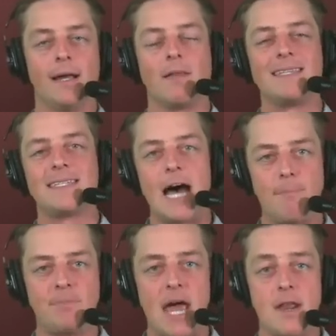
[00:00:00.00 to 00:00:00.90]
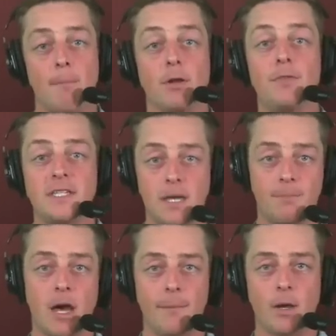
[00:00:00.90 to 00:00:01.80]
Let's top that number this
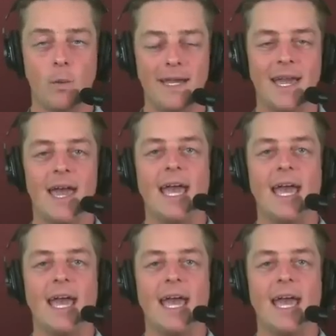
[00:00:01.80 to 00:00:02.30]
upcoming week